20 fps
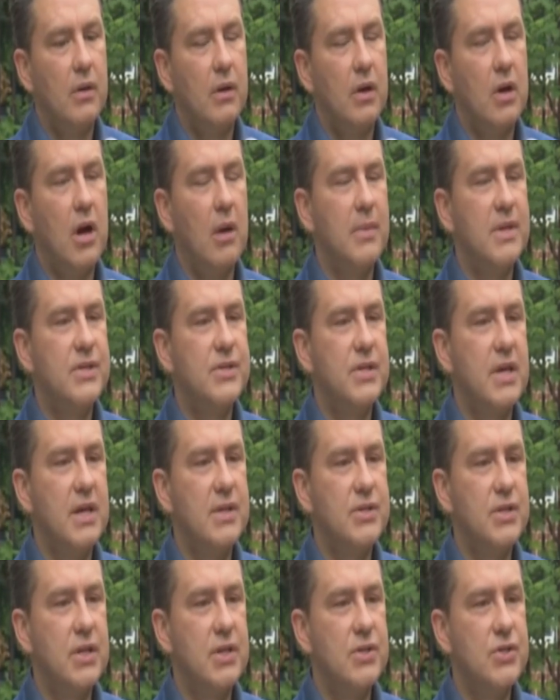Common
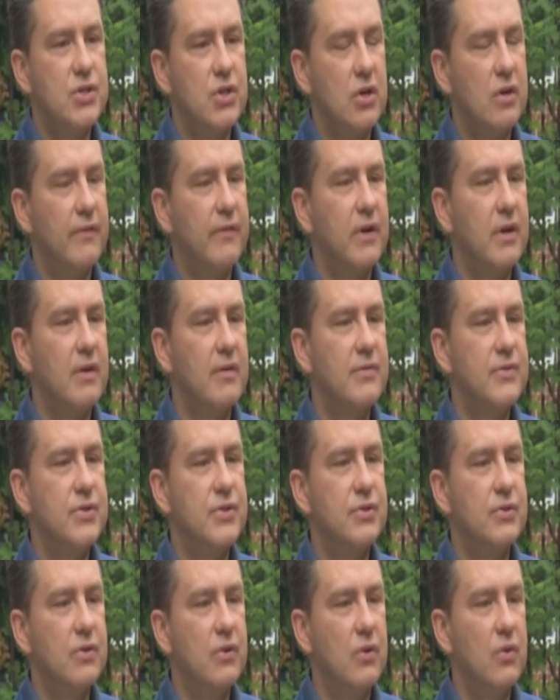sense
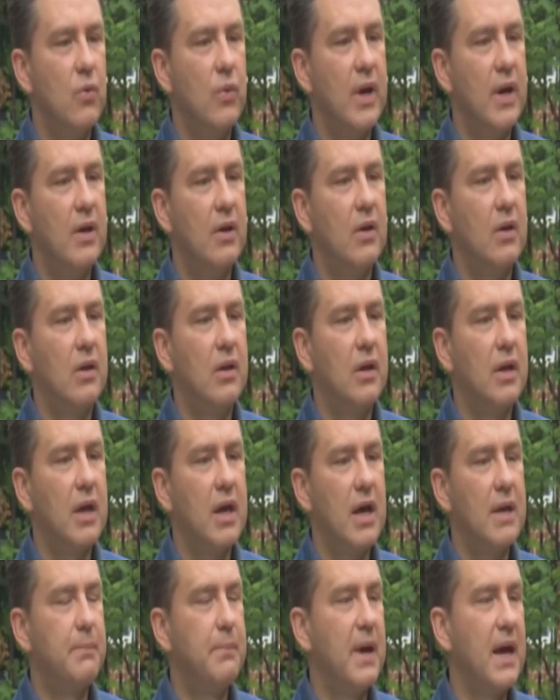conservatives will
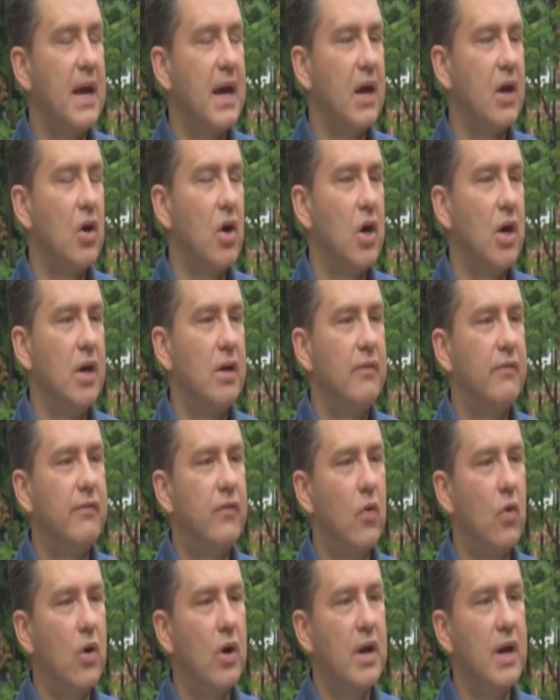cut back on
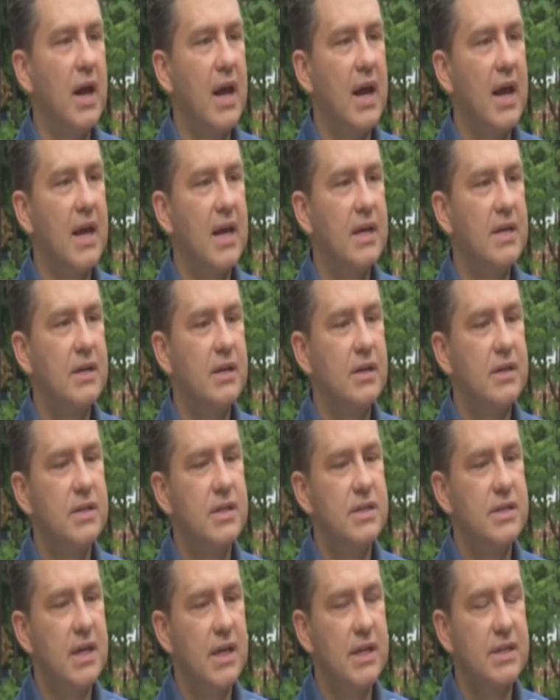foreign aid
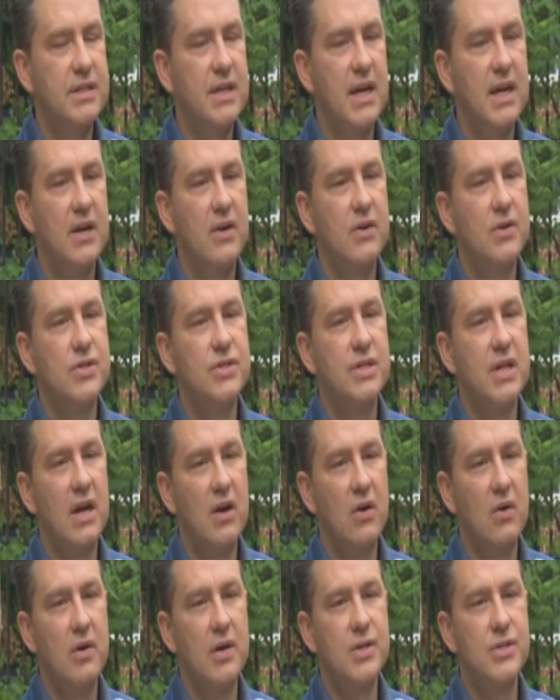to dictators,
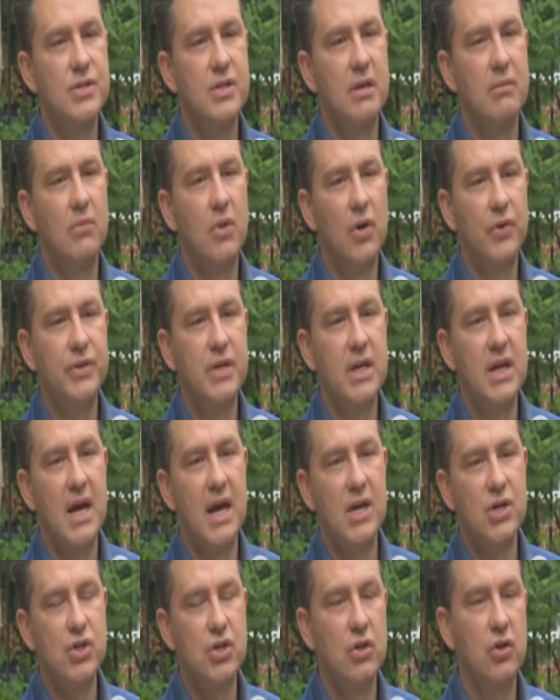terrorists, and
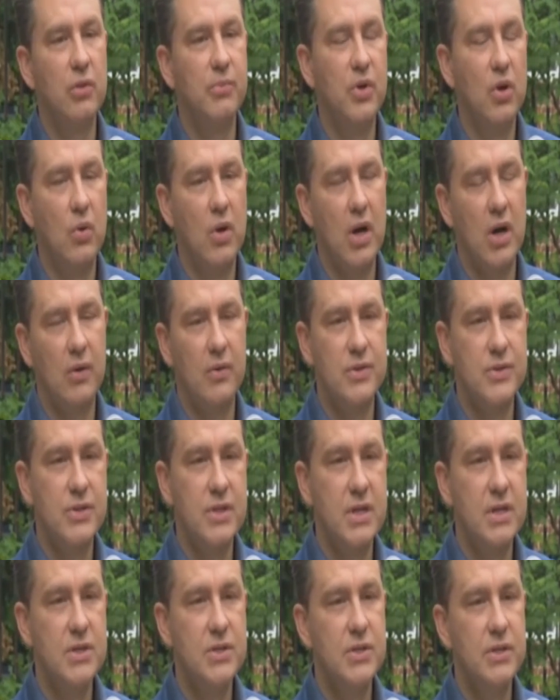multinational
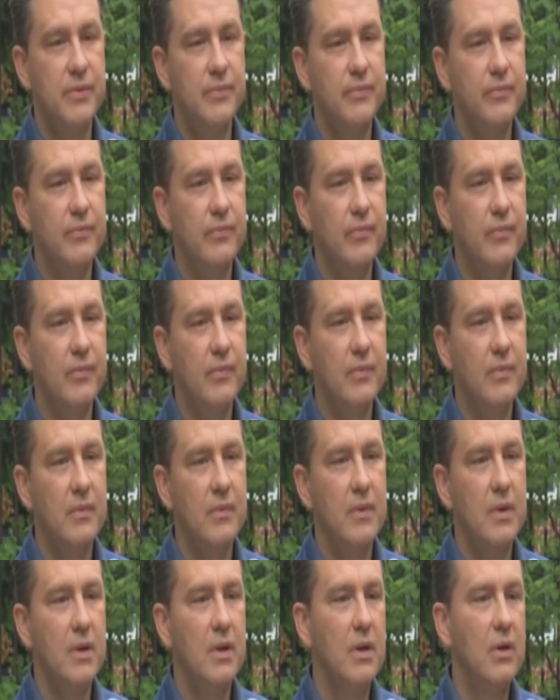bureaucracies.
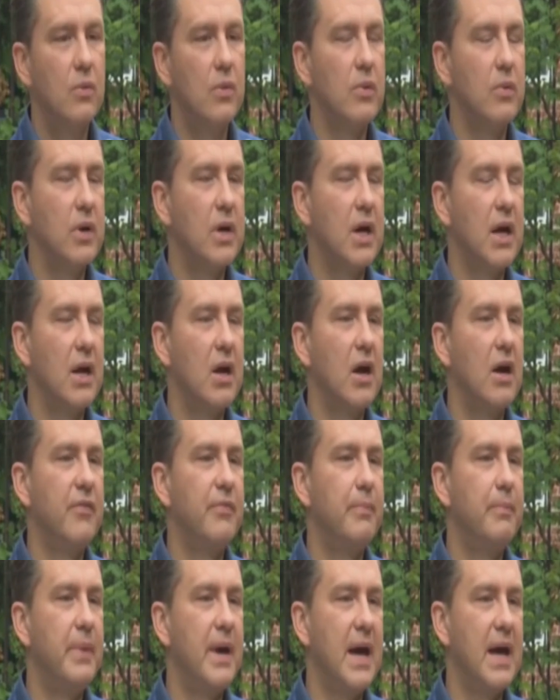We will cut
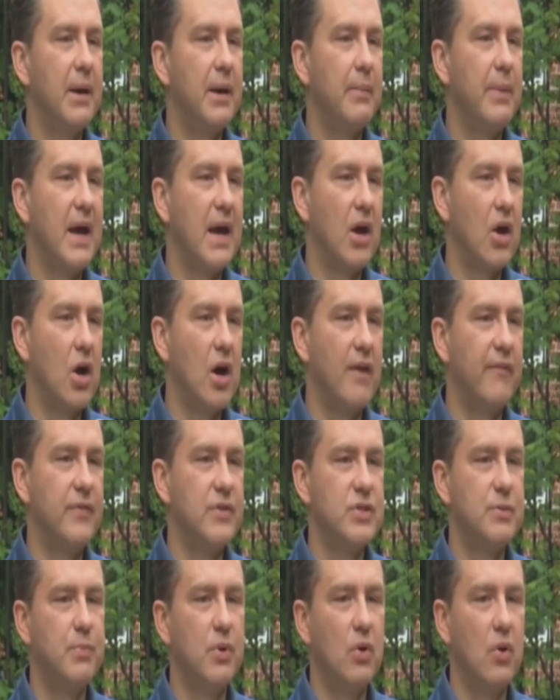off back
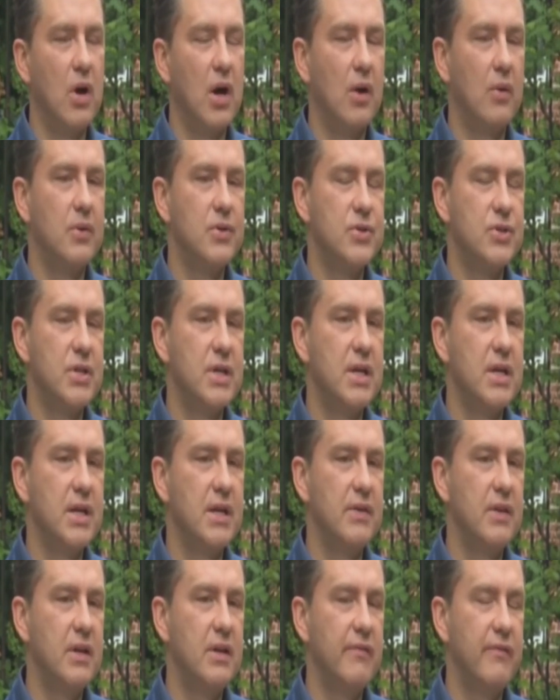office bureaucracy
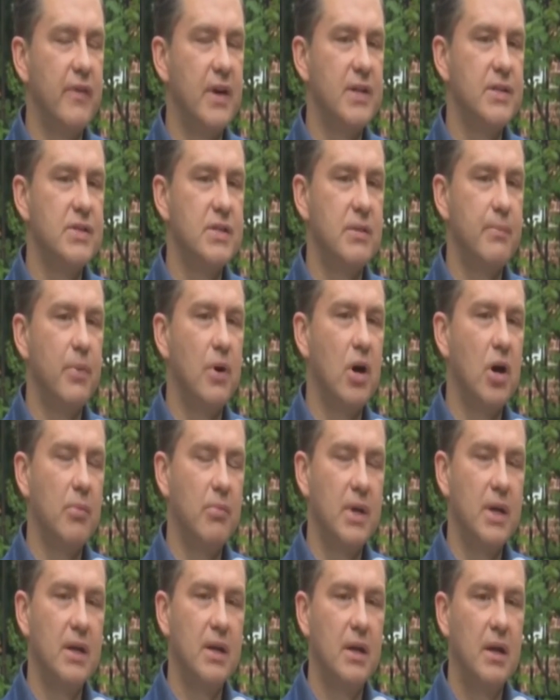in the Defense
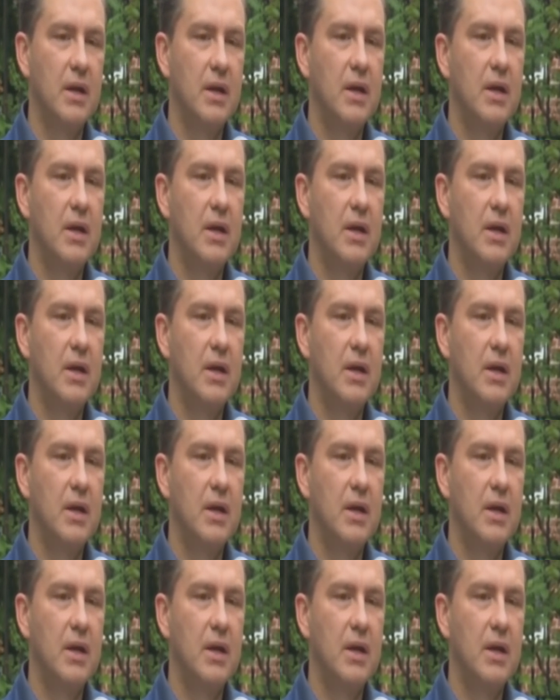Department.